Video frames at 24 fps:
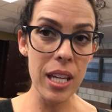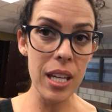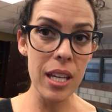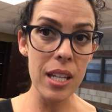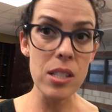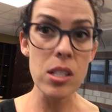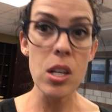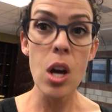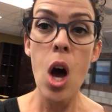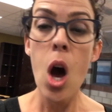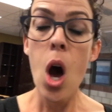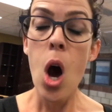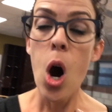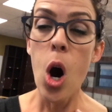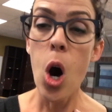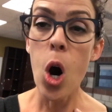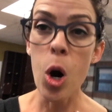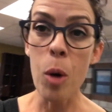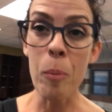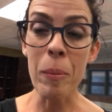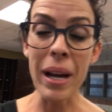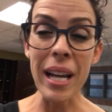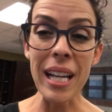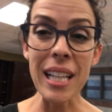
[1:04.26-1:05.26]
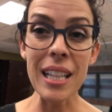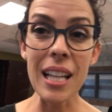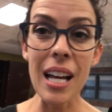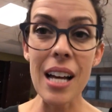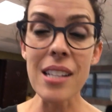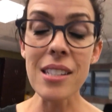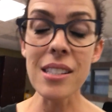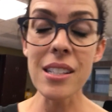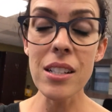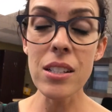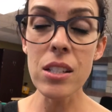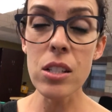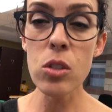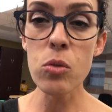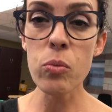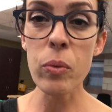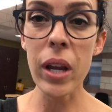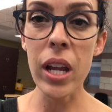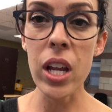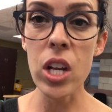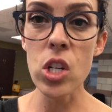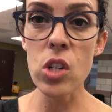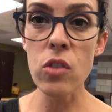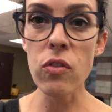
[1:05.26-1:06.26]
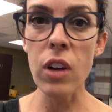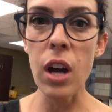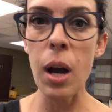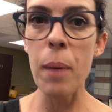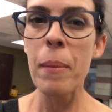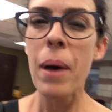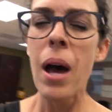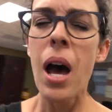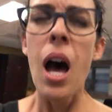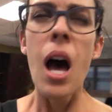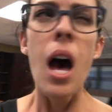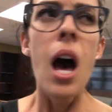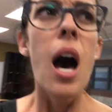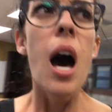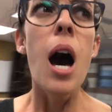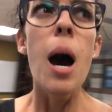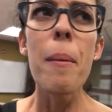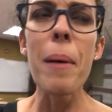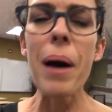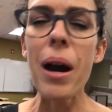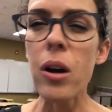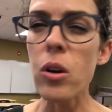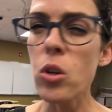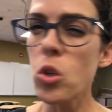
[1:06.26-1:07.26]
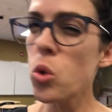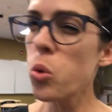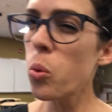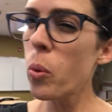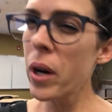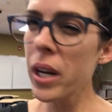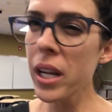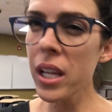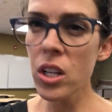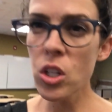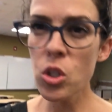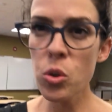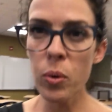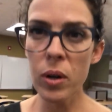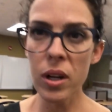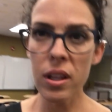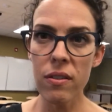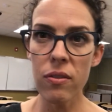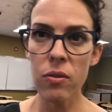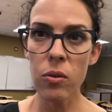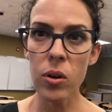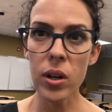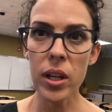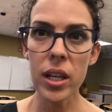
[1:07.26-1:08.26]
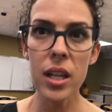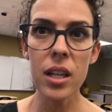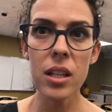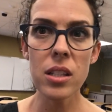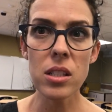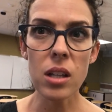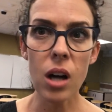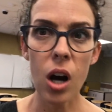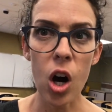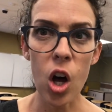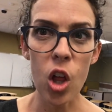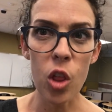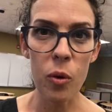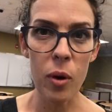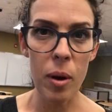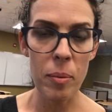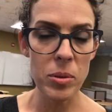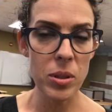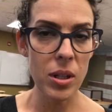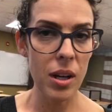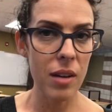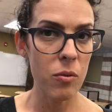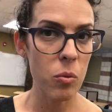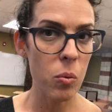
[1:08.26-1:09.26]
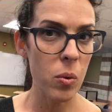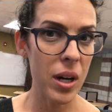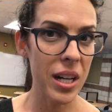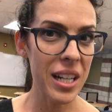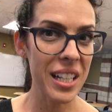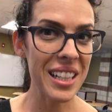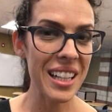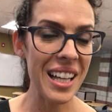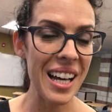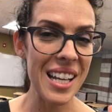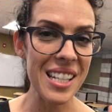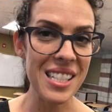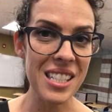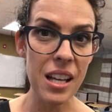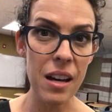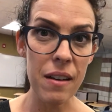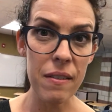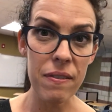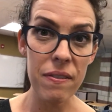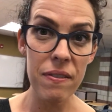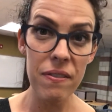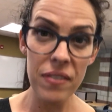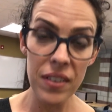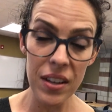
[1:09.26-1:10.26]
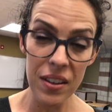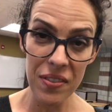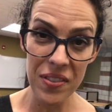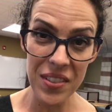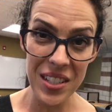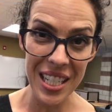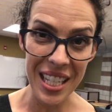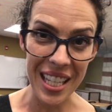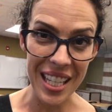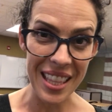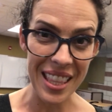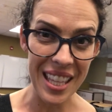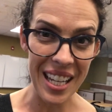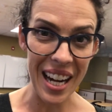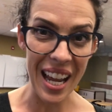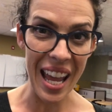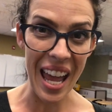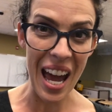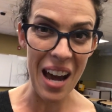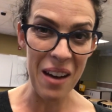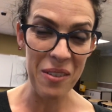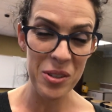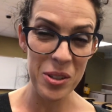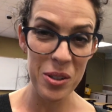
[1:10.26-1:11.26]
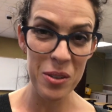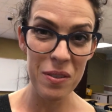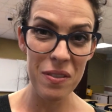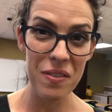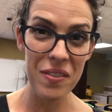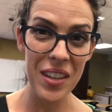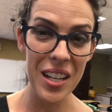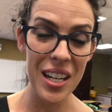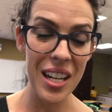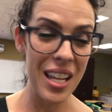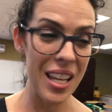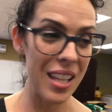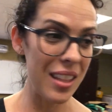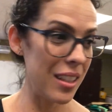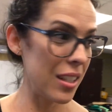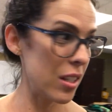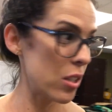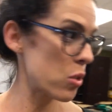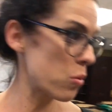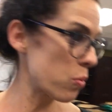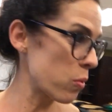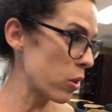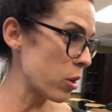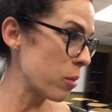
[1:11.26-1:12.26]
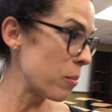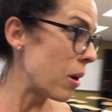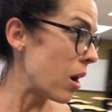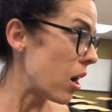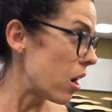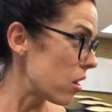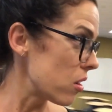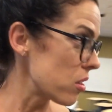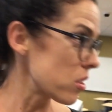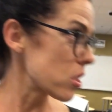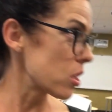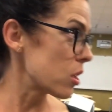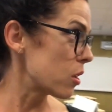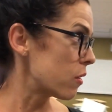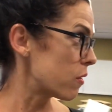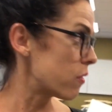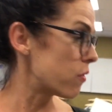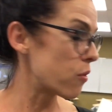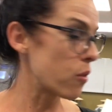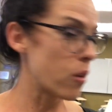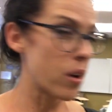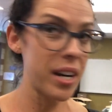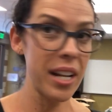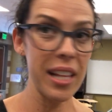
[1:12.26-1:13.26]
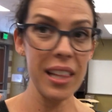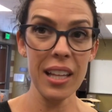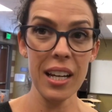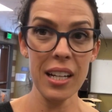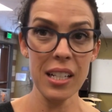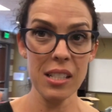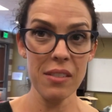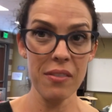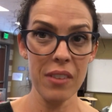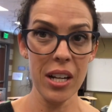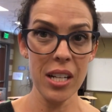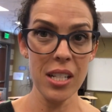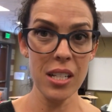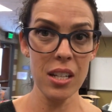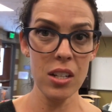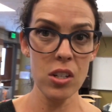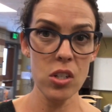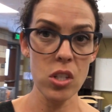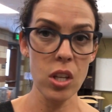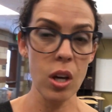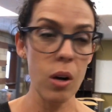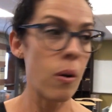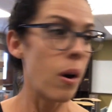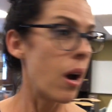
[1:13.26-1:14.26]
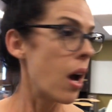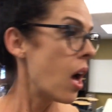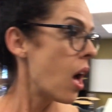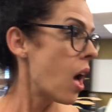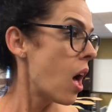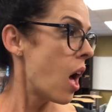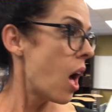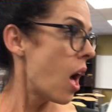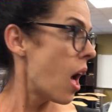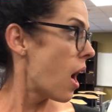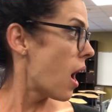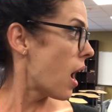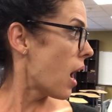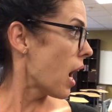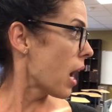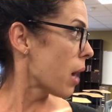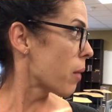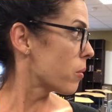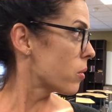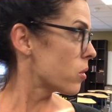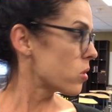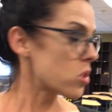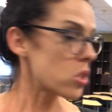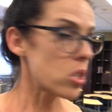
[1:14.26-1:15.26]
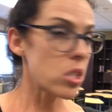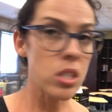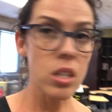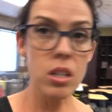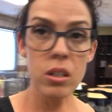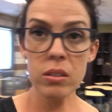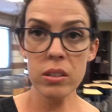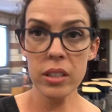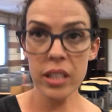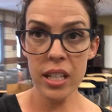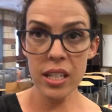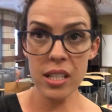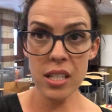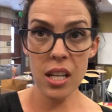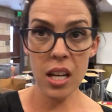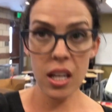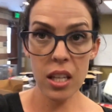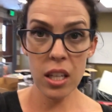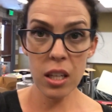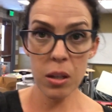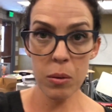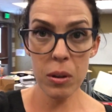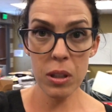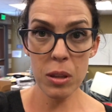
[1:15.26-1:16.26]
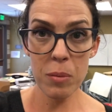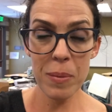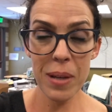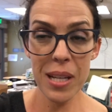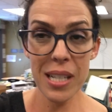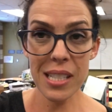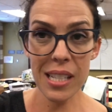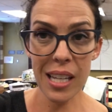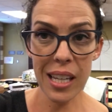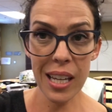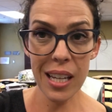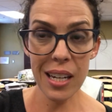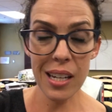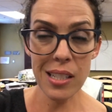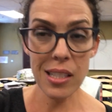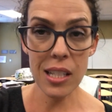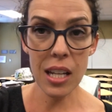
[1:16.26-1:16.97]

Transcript: kids. Oh, my class sizes range from about 20, 24 kids all the way up to I have one class of 50 that I have to fit in this room also for an elective I teach. So I will slowly take you with me as I get it